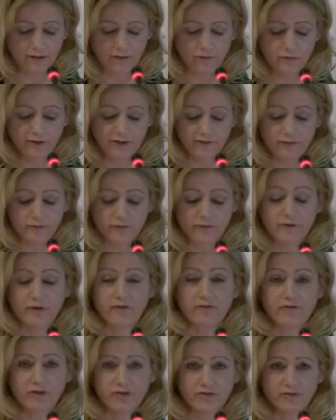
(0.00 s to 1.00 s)
resource
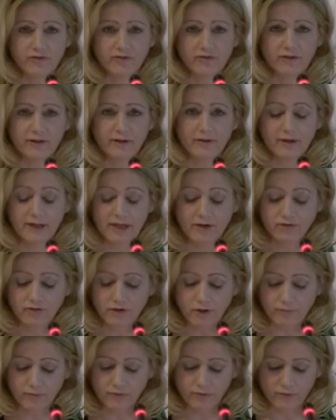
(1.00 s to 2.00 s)
efficiency, and
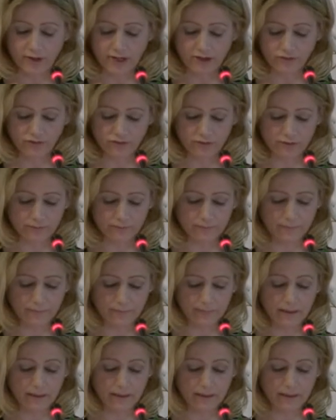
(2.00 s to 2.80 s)
job creation,